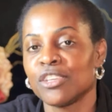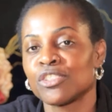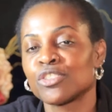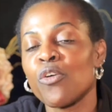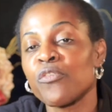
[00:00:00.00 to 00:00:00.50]

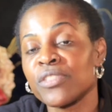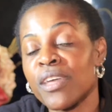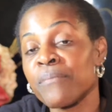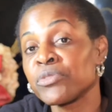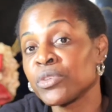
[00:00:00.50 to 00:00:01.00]
So for
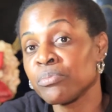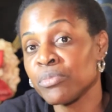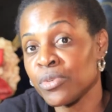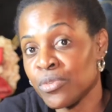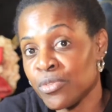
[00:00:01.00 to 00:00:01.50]
them to
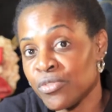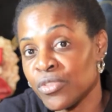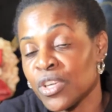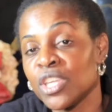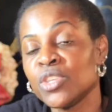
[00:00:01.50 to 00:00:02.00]
move,
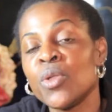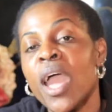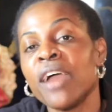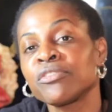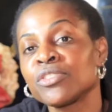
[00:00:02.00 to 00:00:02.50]
you
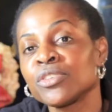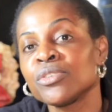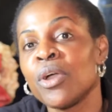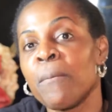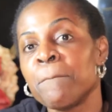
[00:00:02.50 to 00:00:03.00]
have
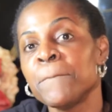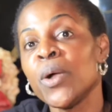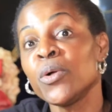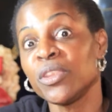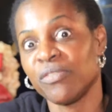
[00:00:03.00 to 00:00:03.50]
to
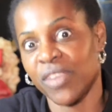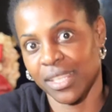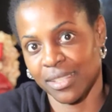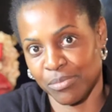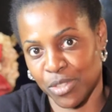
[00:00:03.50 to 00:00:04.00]

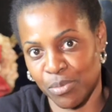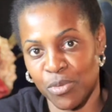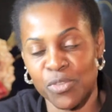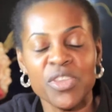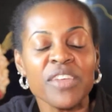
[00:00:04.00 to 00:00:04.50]
motivate them to
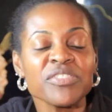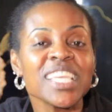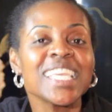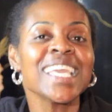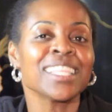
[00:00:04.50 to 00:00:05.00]
move. You have to
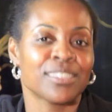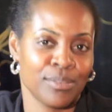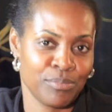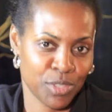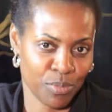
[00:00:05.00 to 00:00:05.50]
get
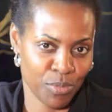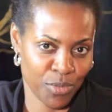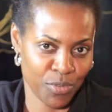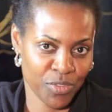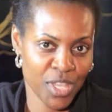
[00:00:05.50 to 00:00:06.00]
them to
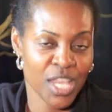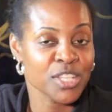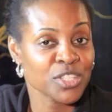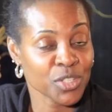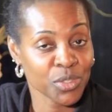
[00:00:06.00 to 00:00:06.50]
move.
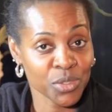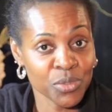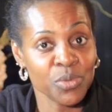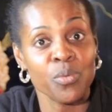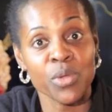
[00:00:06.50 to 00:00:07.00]
So
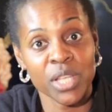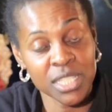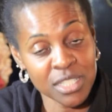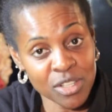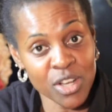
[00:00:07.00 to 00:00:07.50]
we're going
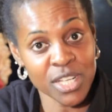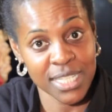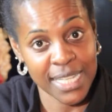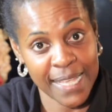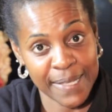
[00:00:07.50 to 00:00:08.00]
to start
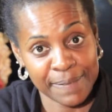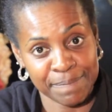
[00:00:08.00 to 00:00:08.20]
today.